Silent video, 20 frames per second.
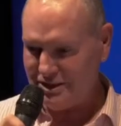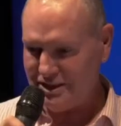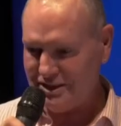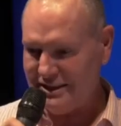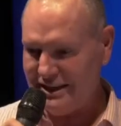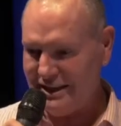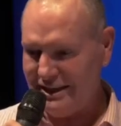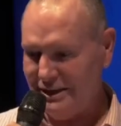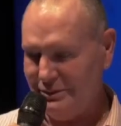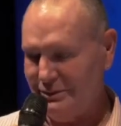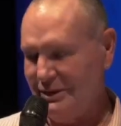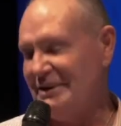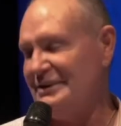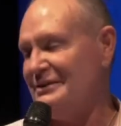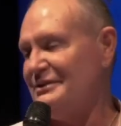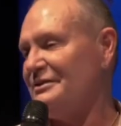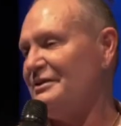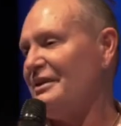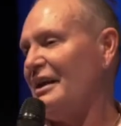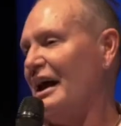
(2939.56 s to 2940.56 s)
what's the deal? He
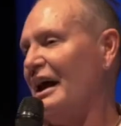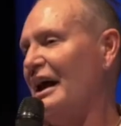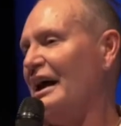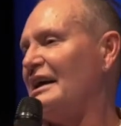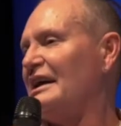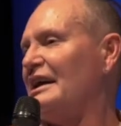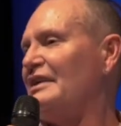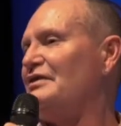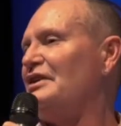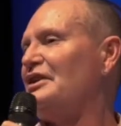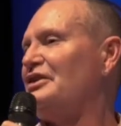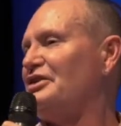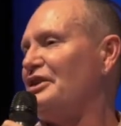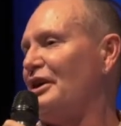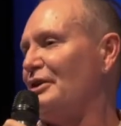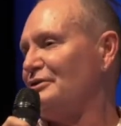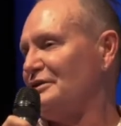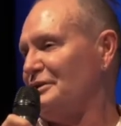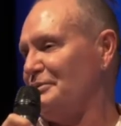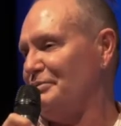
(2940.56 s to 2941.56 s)
went, I gave you
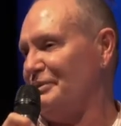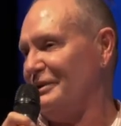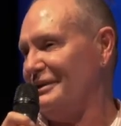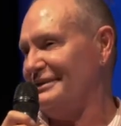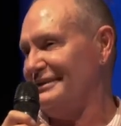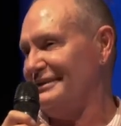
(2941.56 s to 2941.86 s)
£1,000